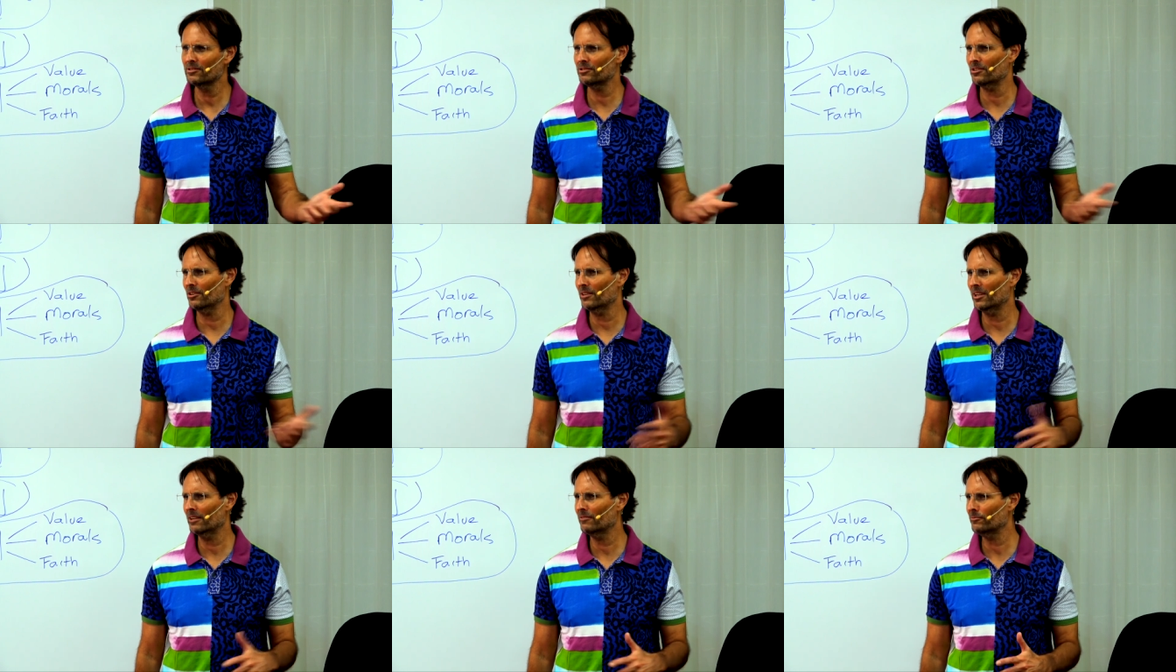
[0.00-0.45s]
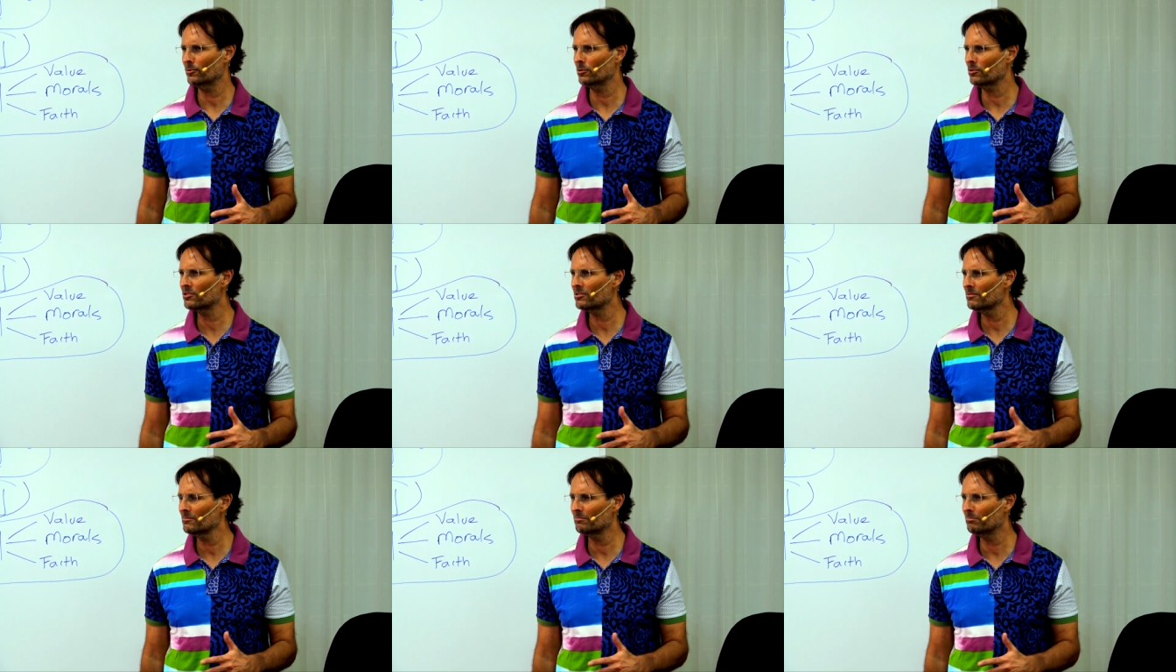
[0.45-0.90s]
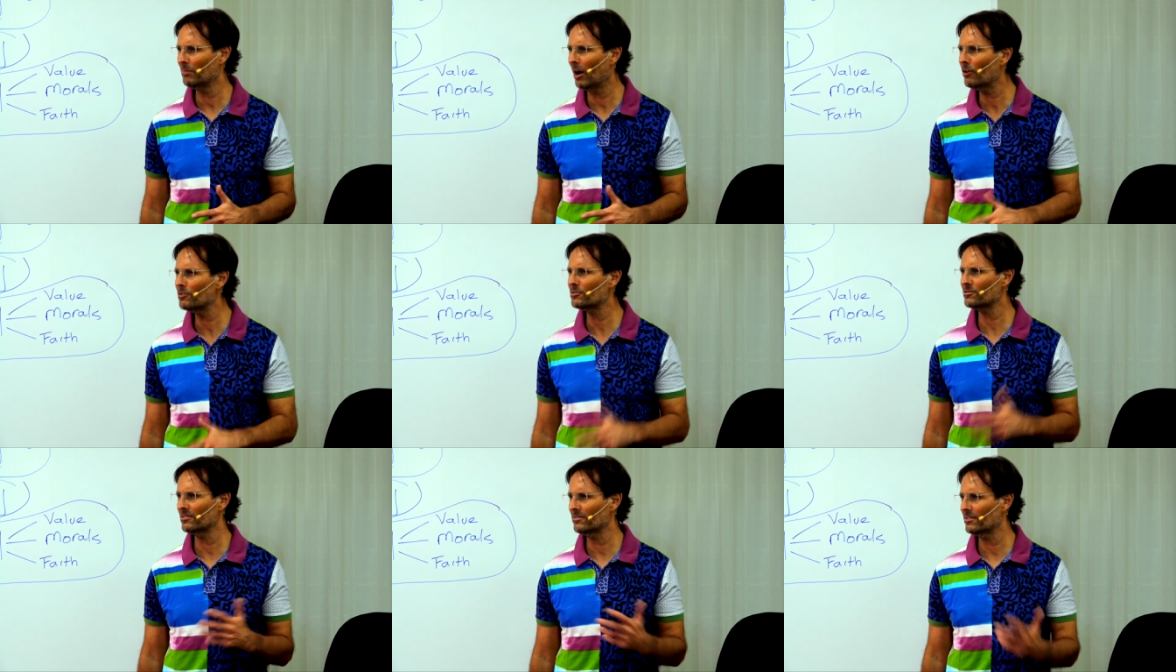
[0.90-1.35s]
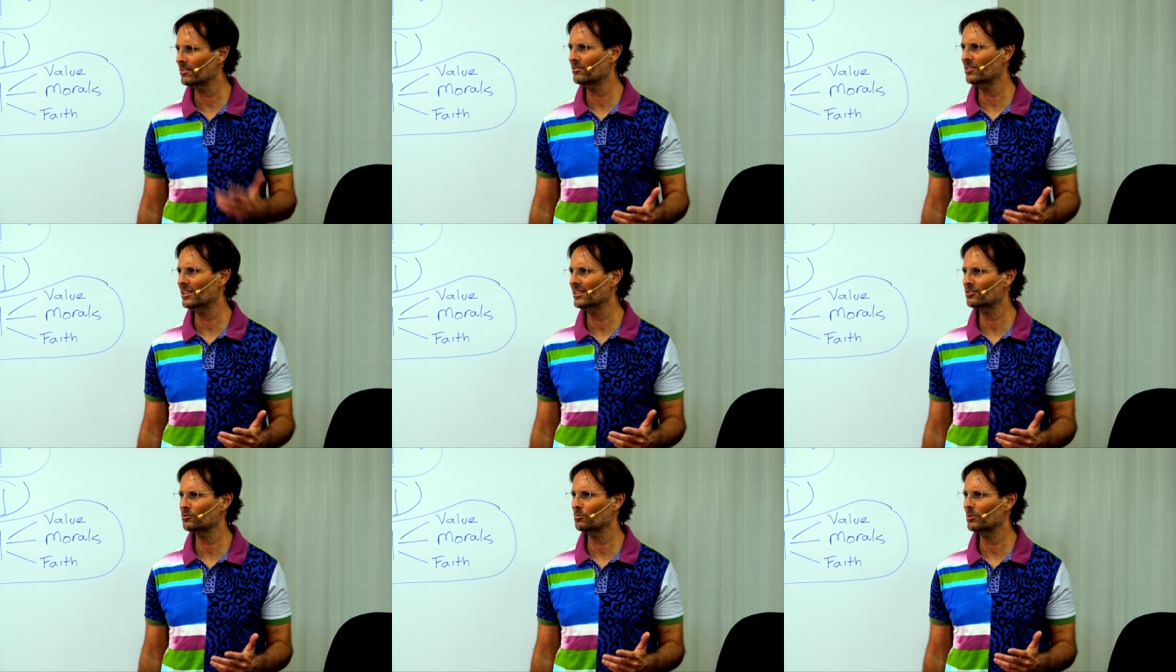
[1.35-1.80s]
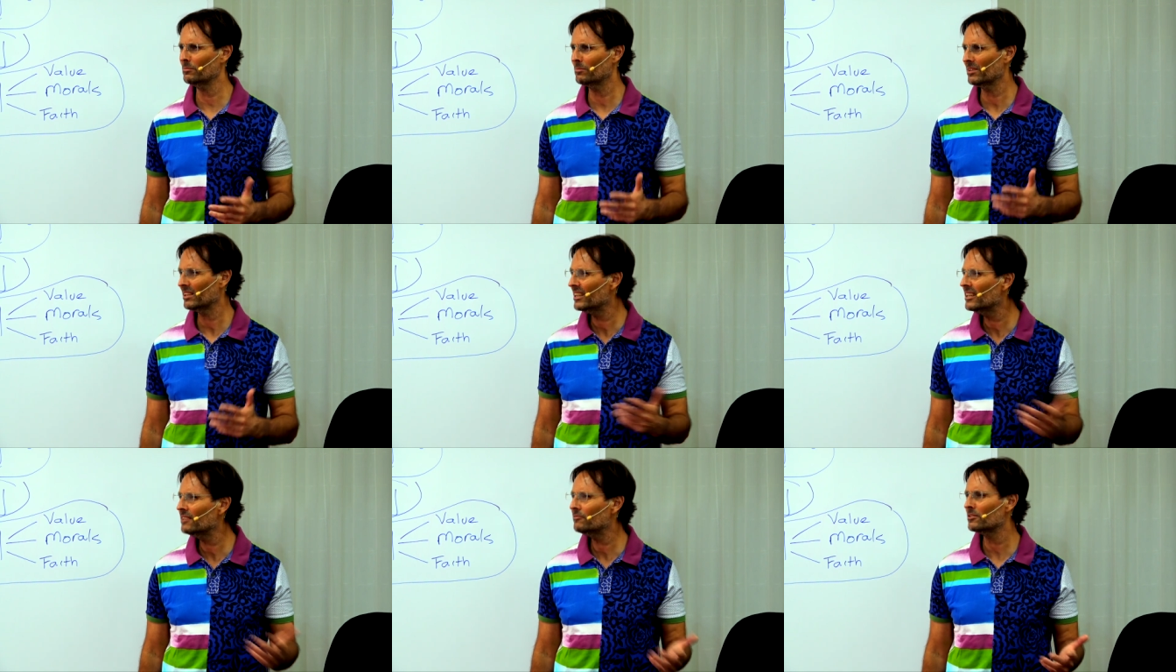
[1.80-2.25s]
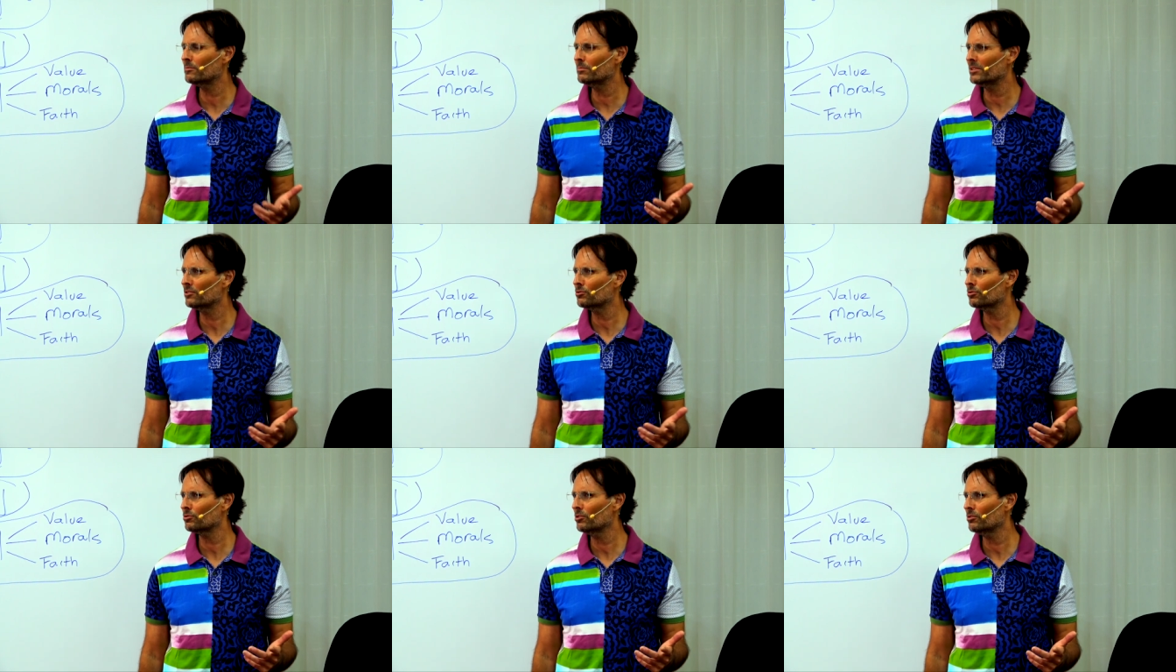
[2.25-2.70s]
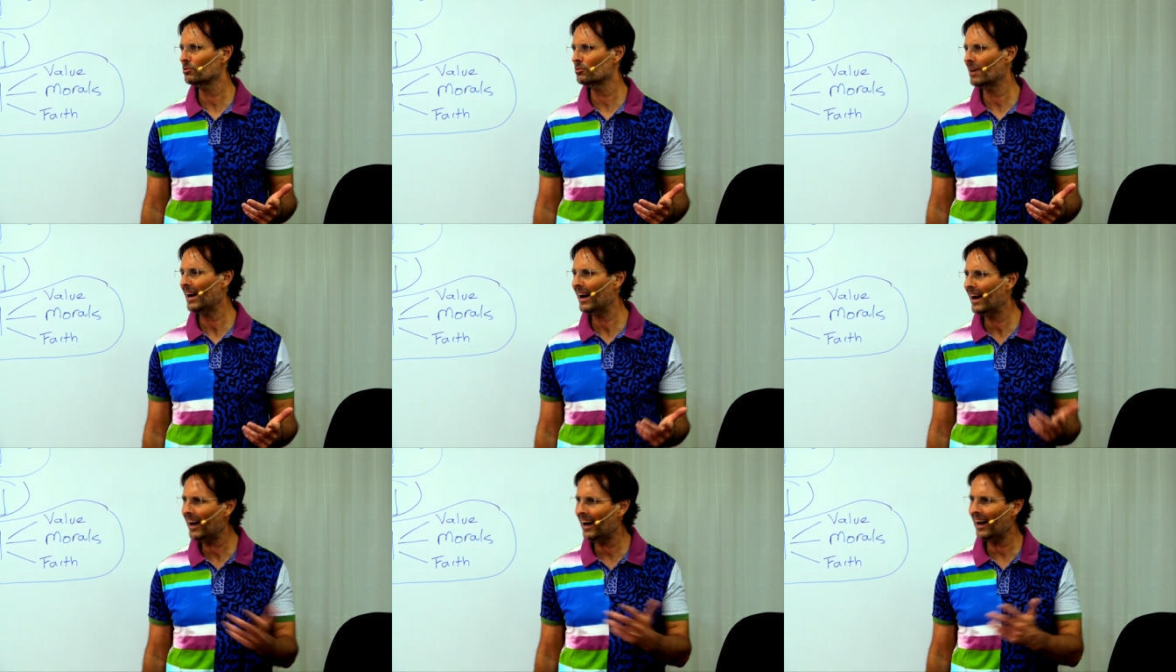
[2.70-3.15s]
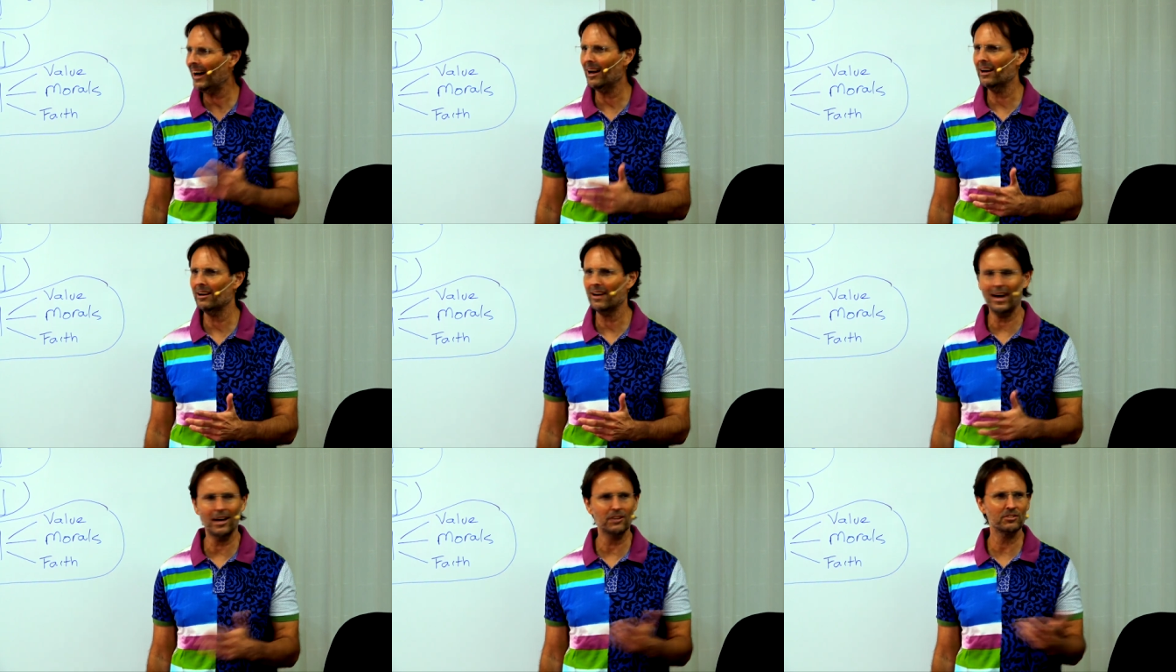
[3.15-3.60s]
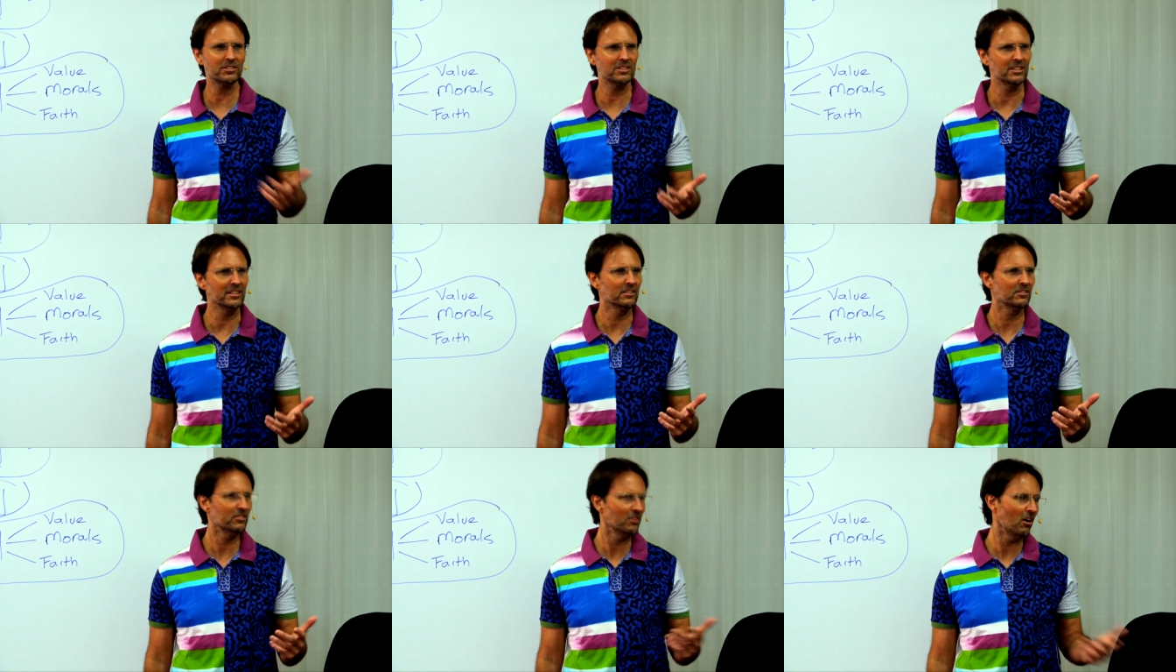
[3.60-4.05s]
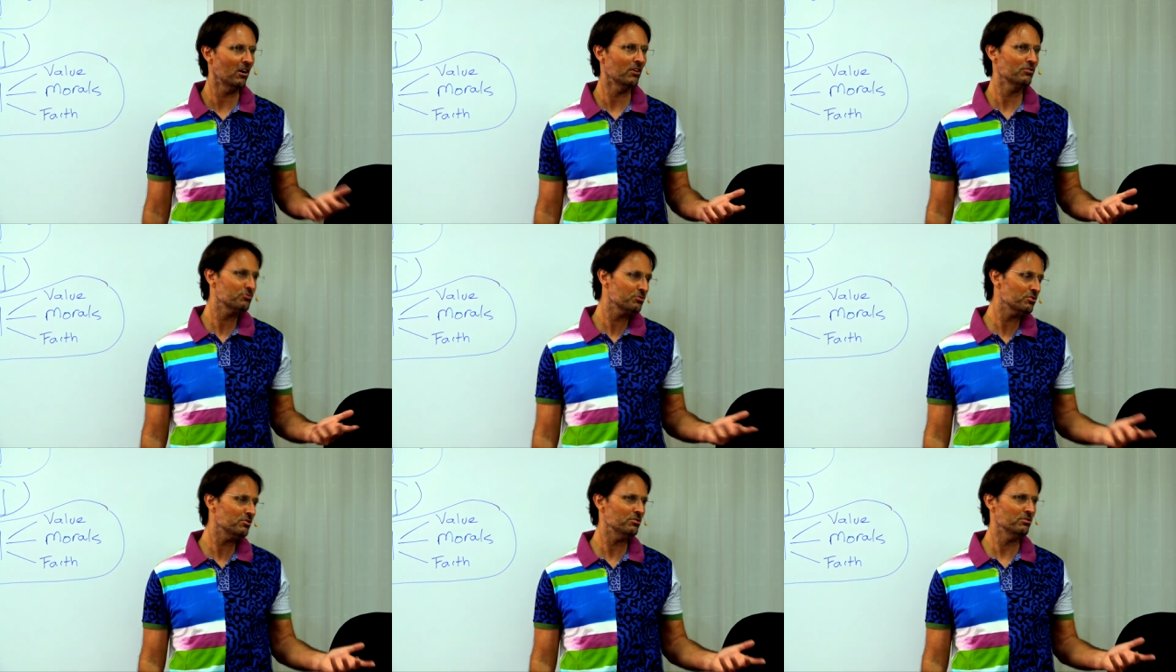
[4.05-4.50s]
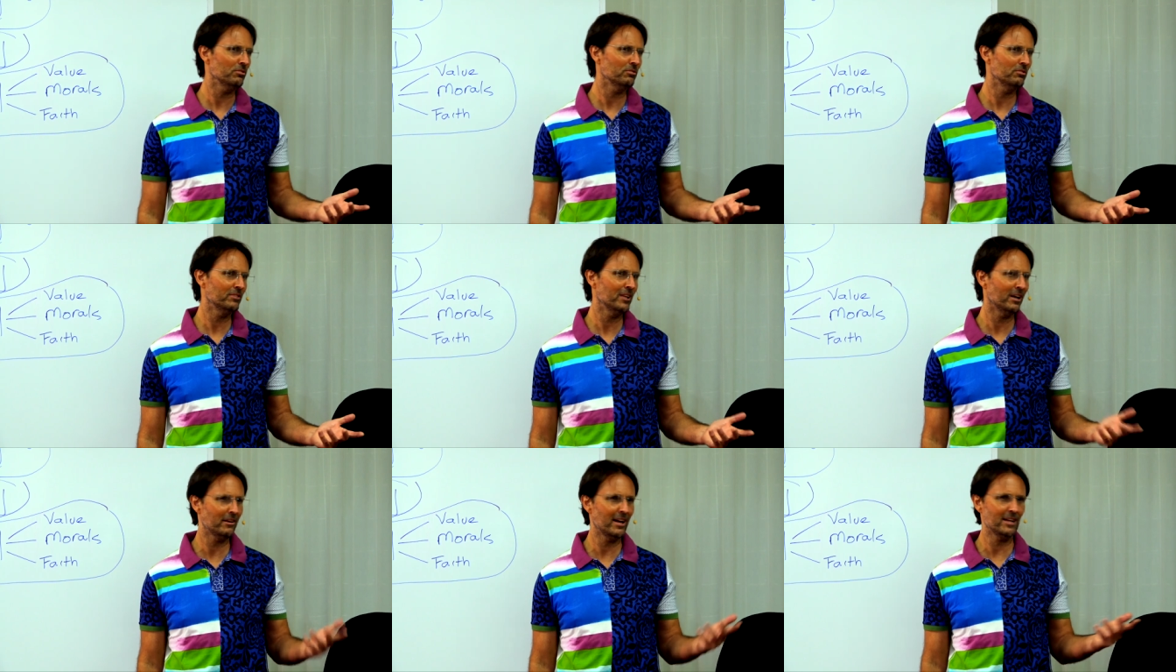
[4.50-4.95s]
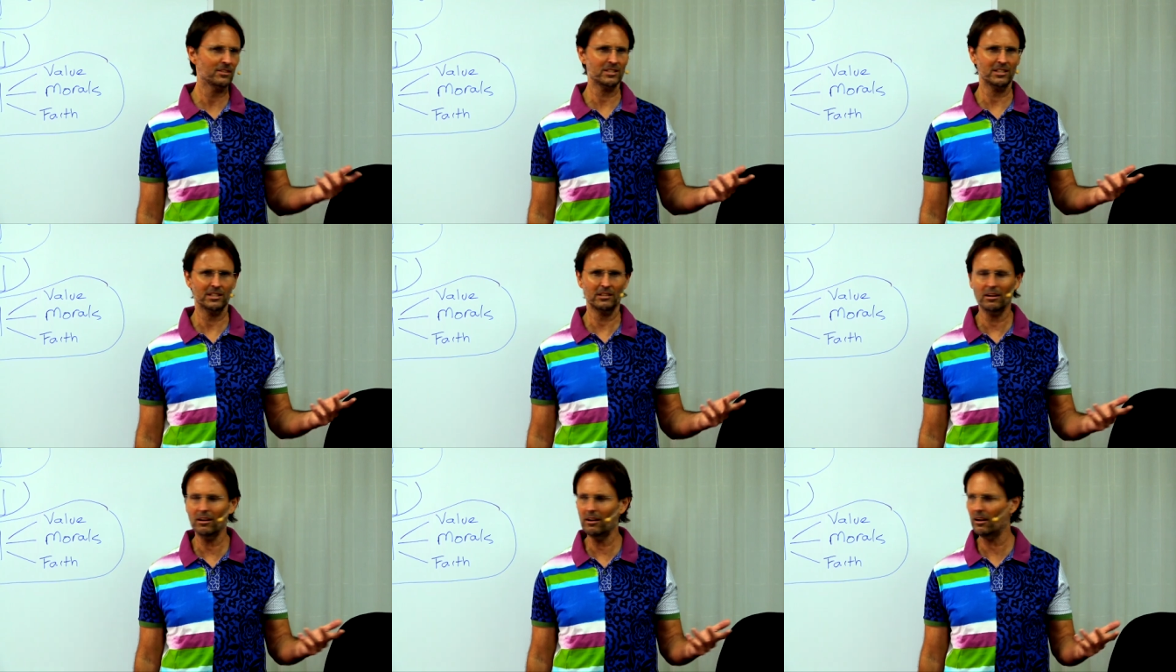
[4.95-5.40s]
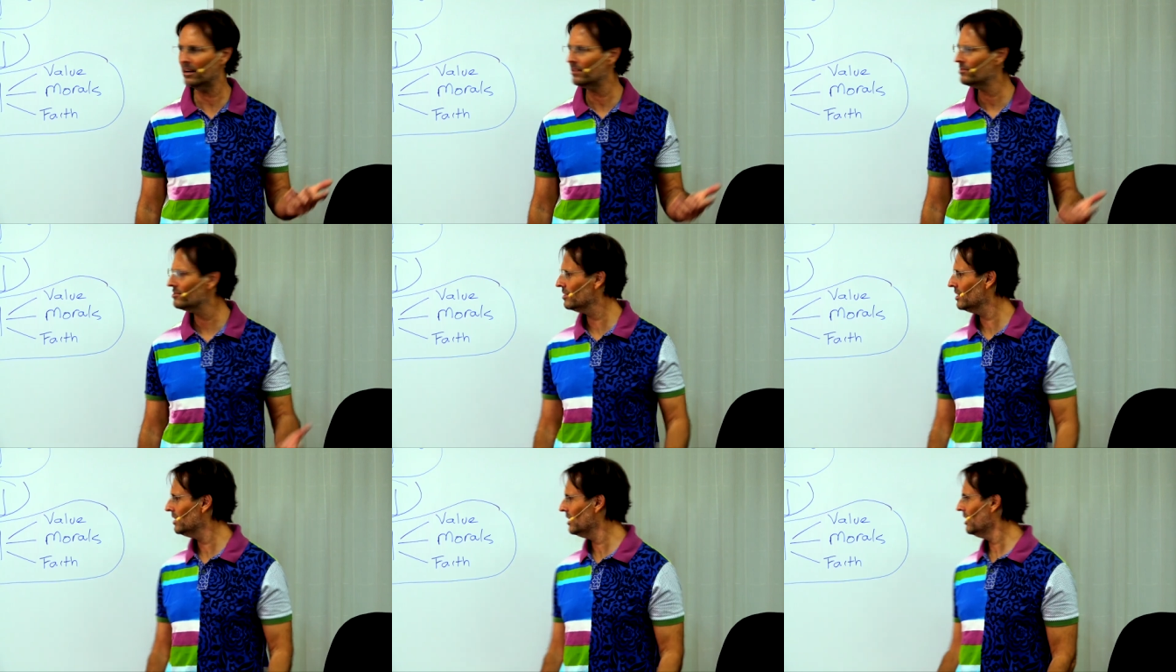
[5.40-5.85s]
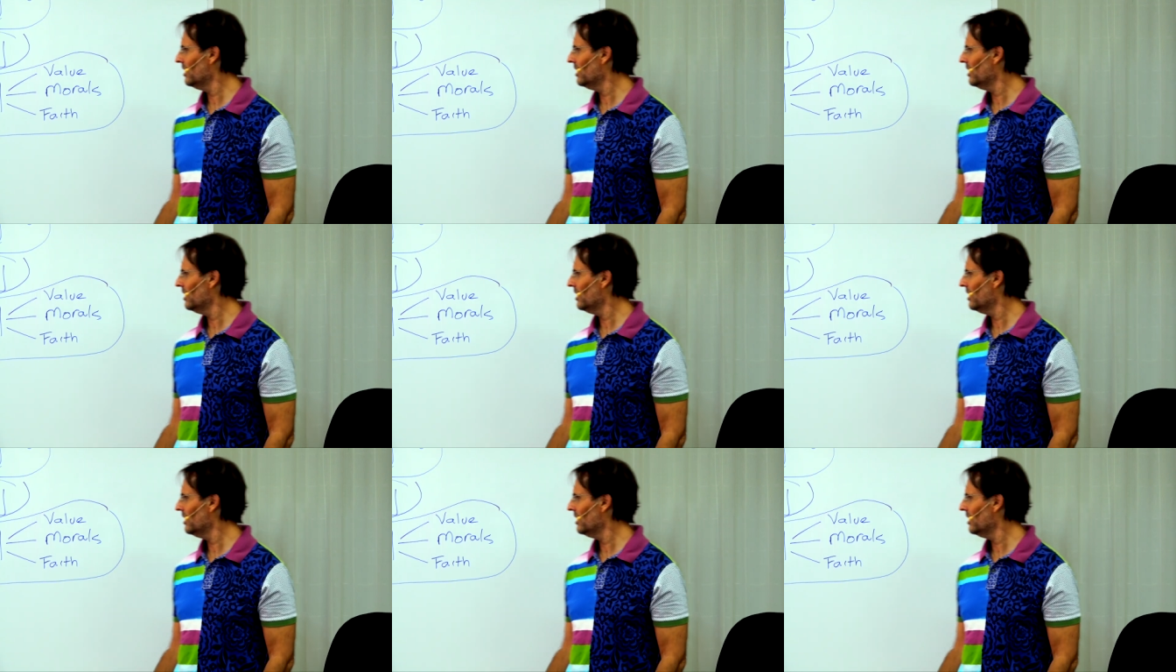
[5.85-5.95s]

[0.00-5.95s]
So, therefore, most of the things we believe to be true are actually not true. They're actually lies.